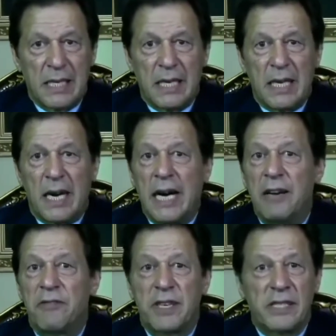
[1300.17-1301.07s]
I have
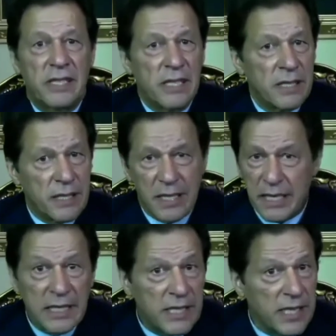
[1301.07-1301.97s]

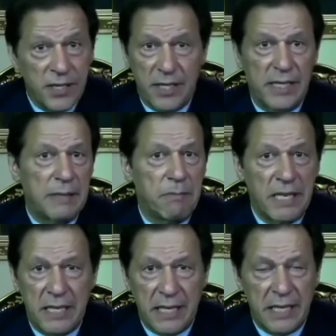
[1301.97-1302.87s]
consistently
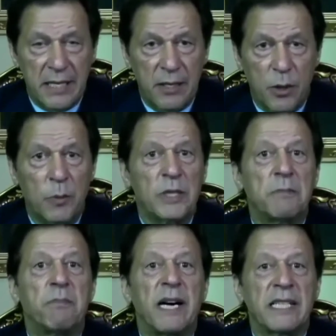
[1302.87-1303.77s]
maintained over the
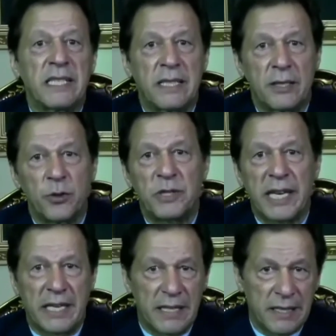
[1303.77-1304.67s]
past 2
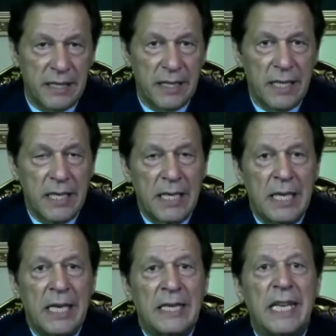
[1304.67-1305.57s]
decades
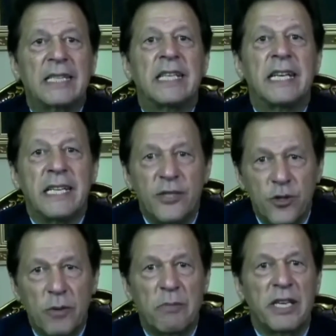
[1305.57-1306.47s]
that there is no
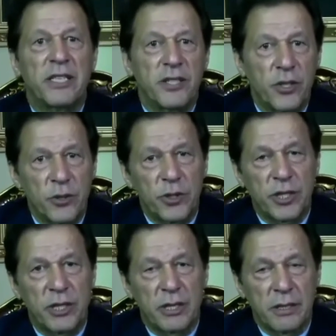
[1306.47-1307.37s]
military solution
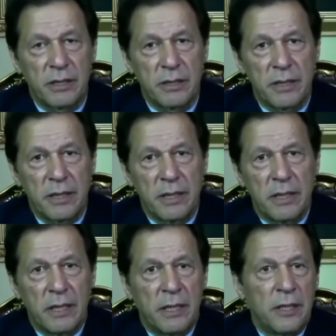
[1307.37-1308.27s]

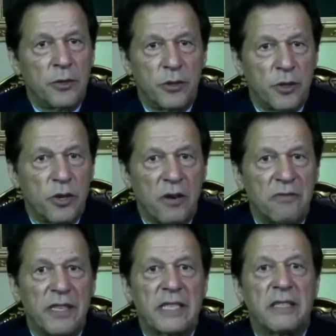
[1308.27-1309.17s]
to the
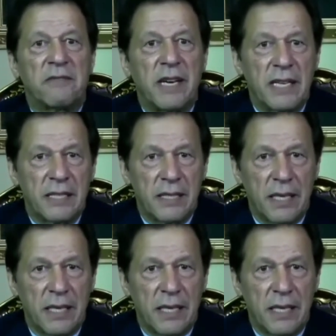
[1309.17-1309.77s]
conflict in Afghanistan.